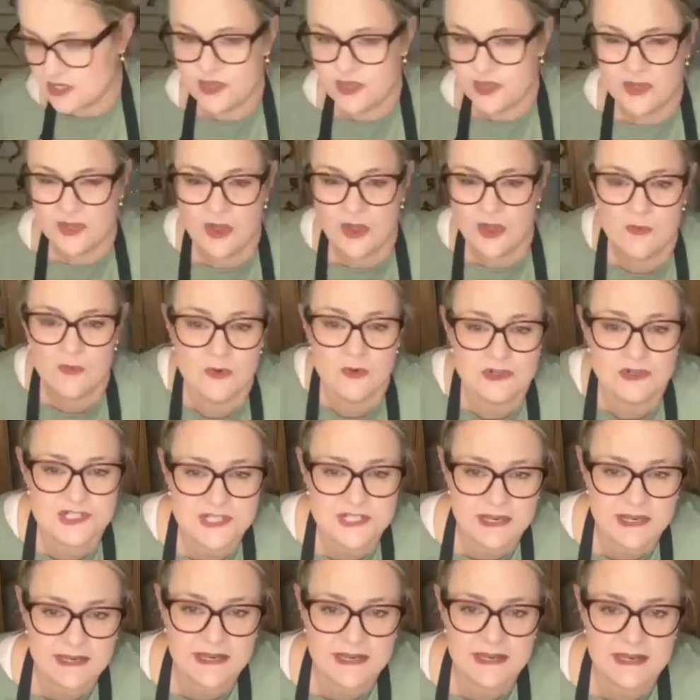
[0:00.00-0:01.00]
so you can go and
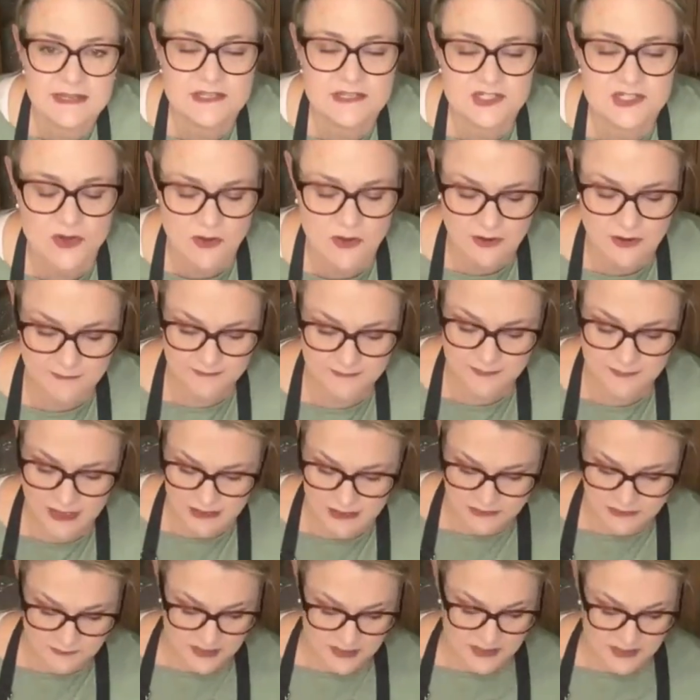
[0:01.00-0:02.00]
watch that at any time,
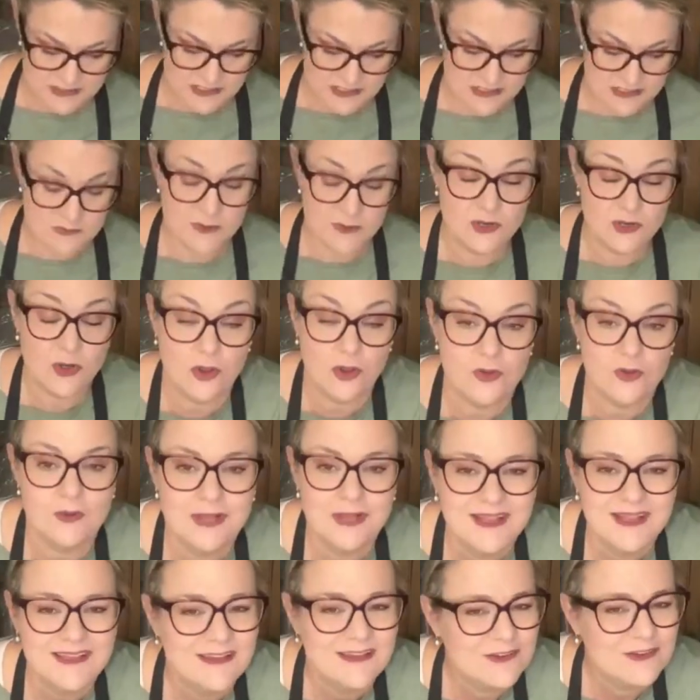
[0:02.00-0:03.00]
because as we
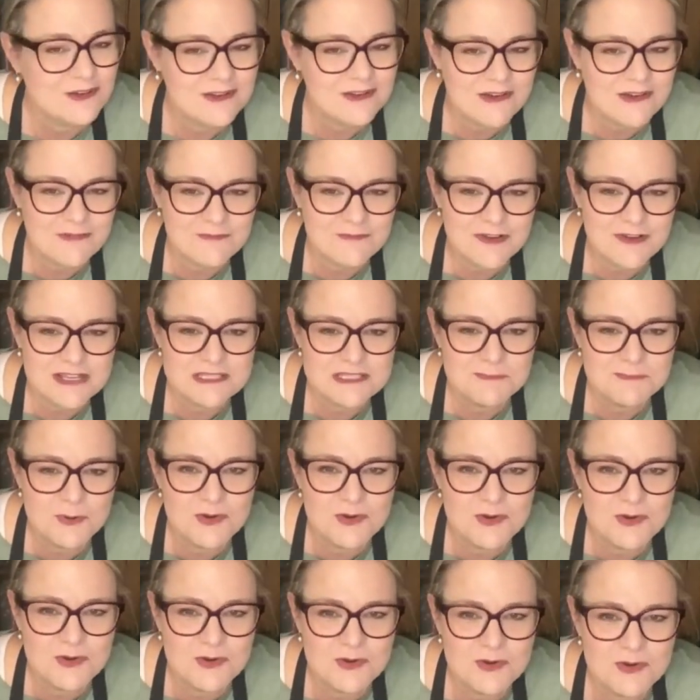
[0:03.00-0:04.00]
know, good old Facebook,
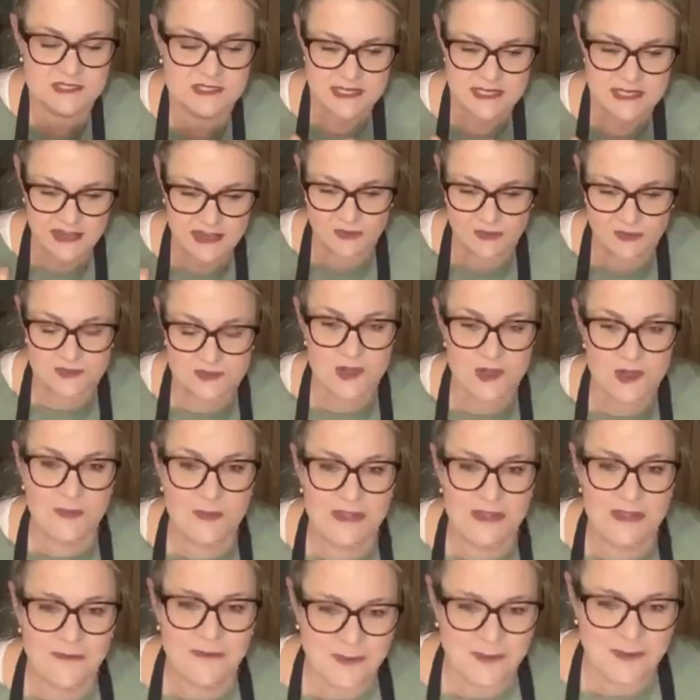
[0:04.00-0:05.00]
sure I'm staying on
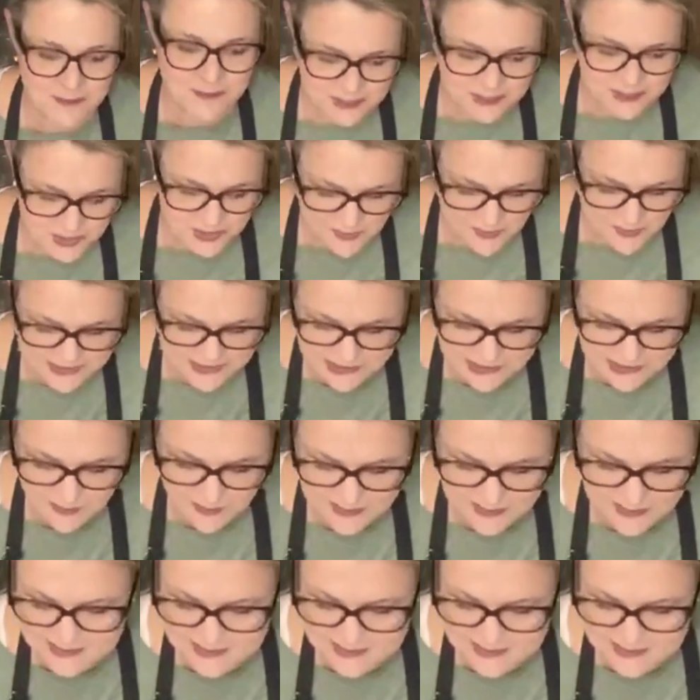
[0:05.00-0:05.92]
top of that when we do Waste Not